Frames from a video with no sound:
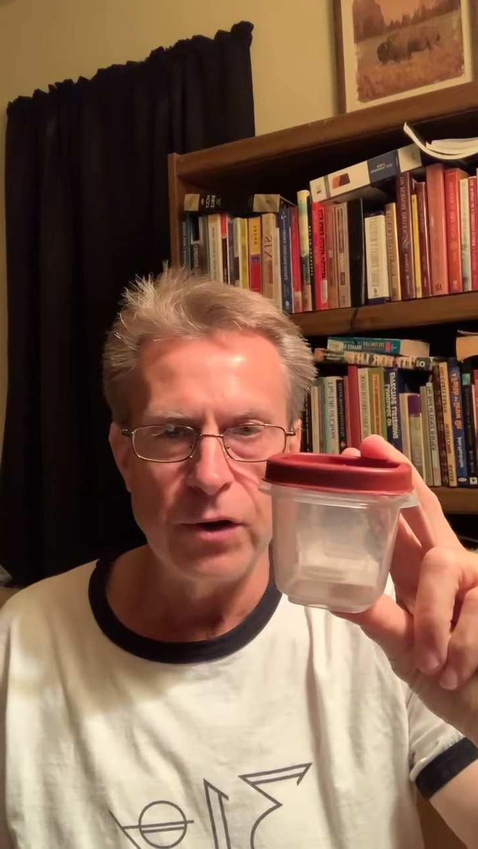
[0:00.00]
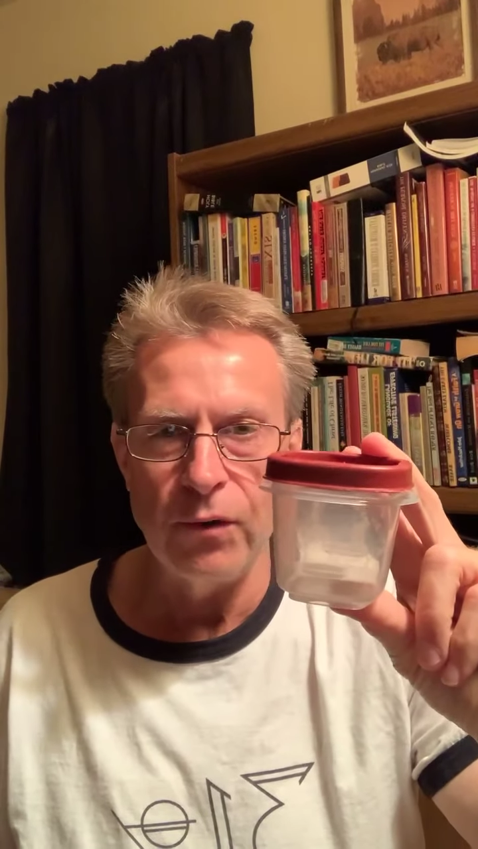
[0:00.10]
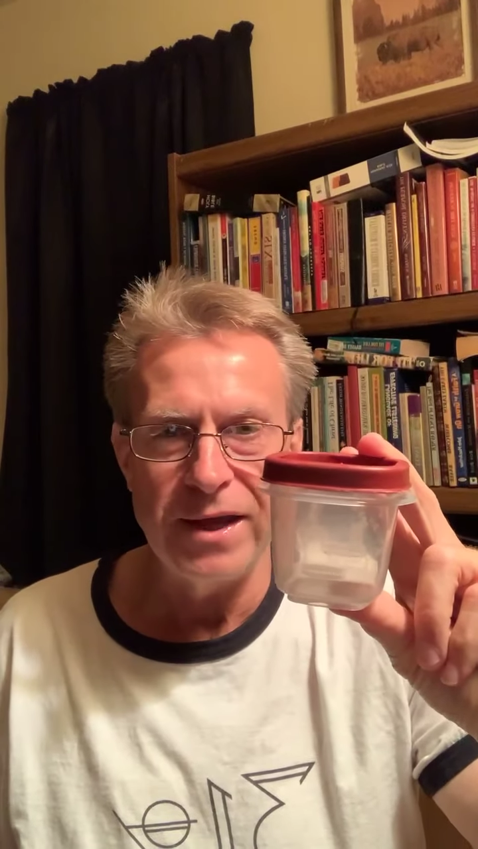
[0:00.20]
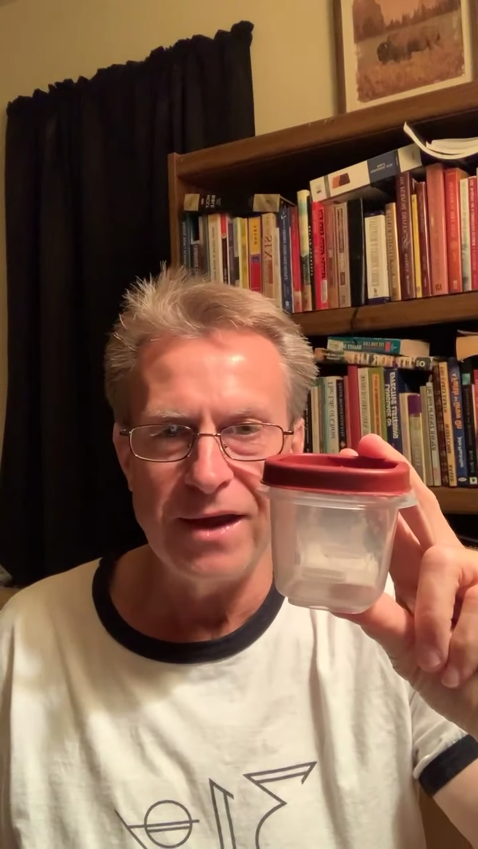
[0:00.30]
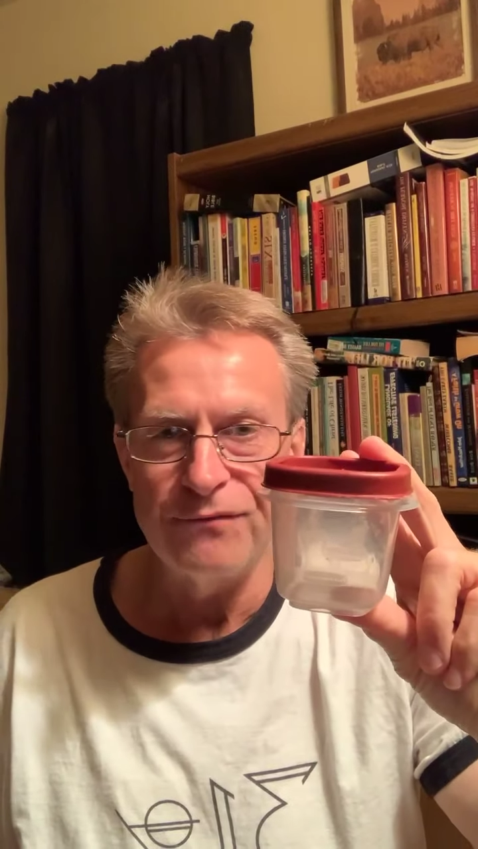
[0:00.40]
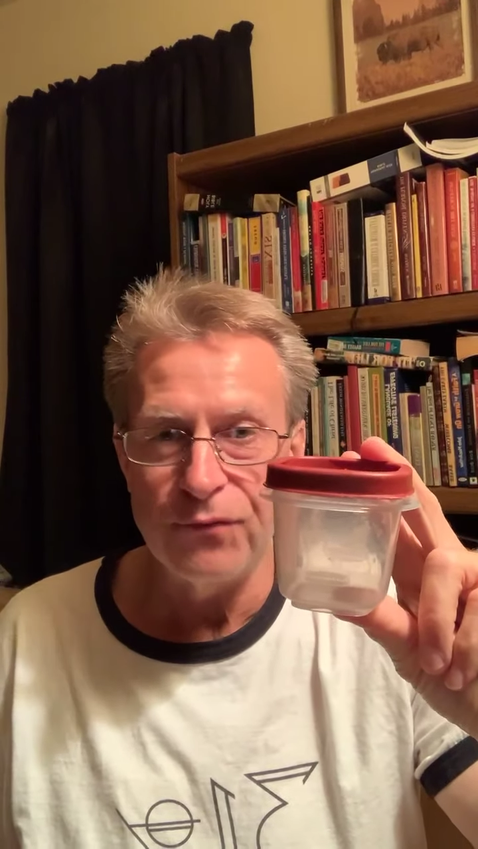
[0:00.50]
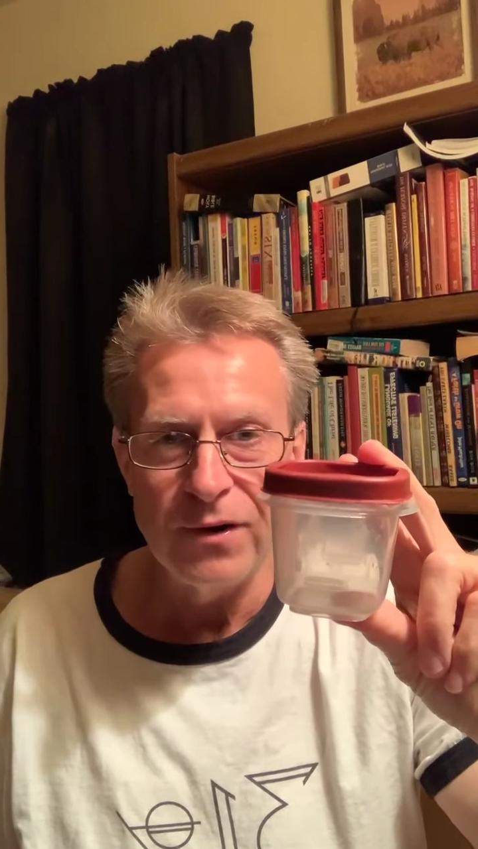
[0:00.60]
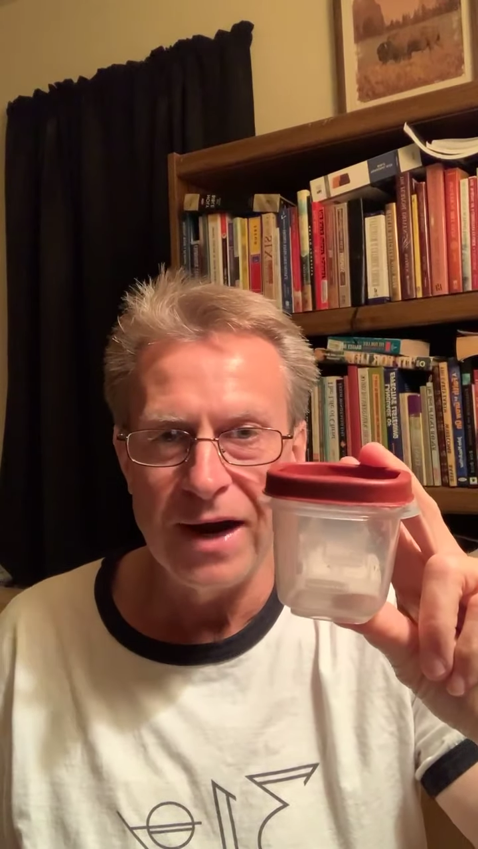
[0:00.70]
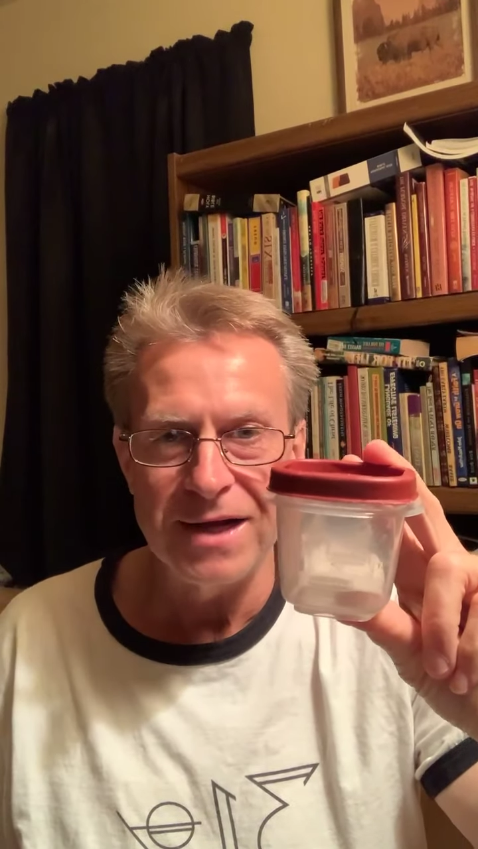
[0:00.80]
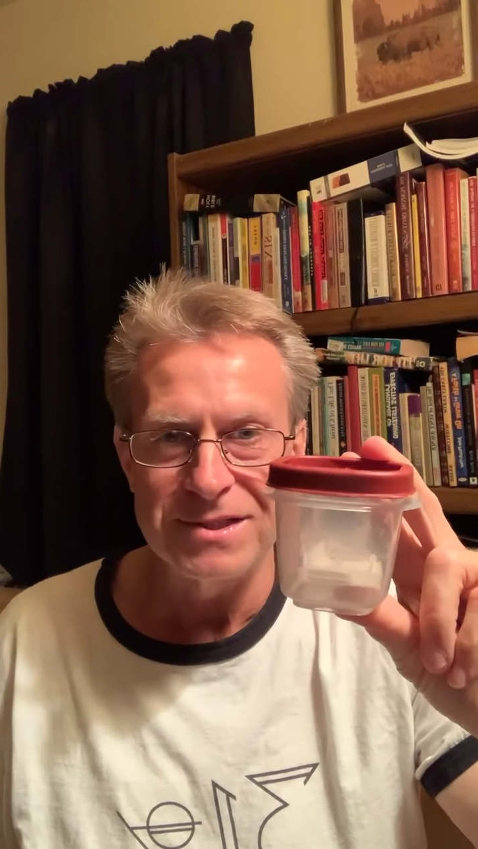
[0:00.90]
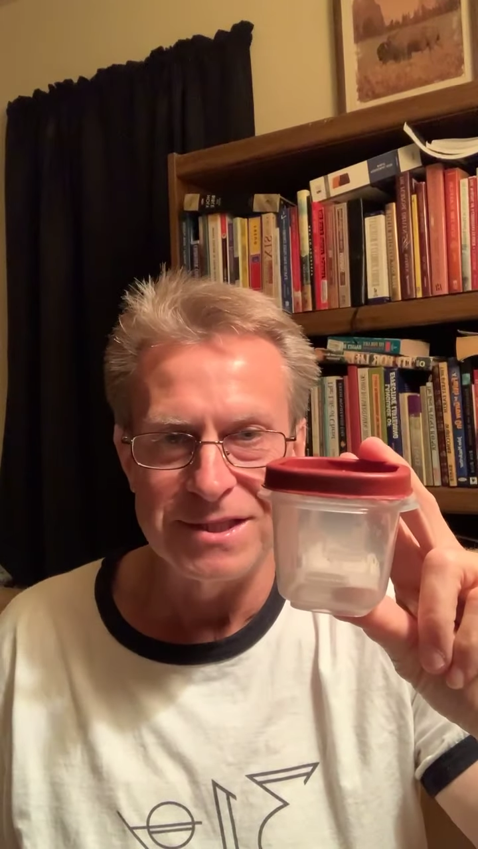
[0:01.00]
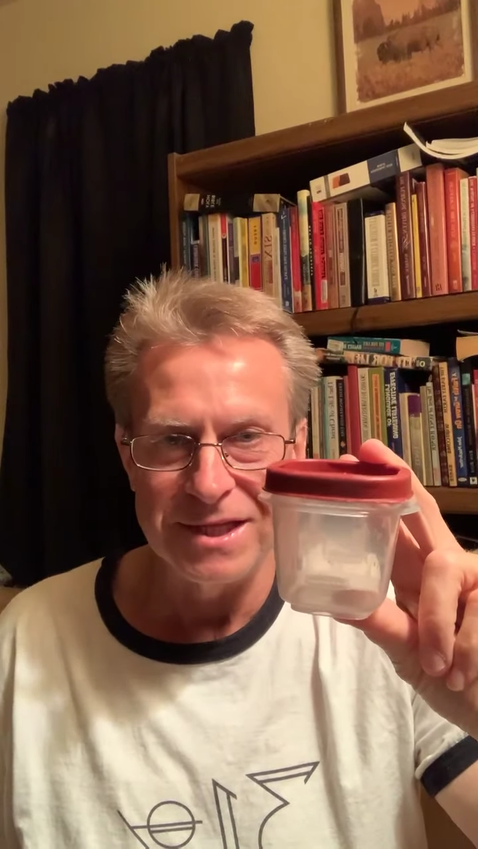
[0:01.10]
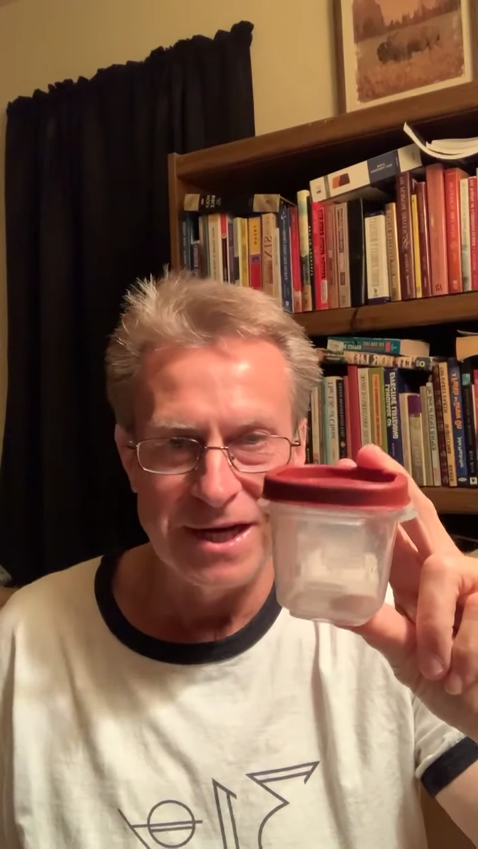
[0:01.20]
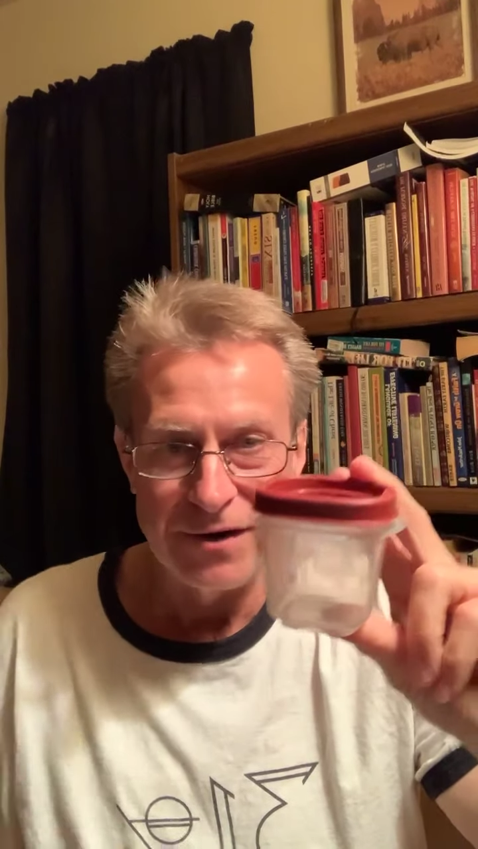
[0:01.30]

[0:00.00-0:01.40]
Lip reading: only get 4 ounces in here.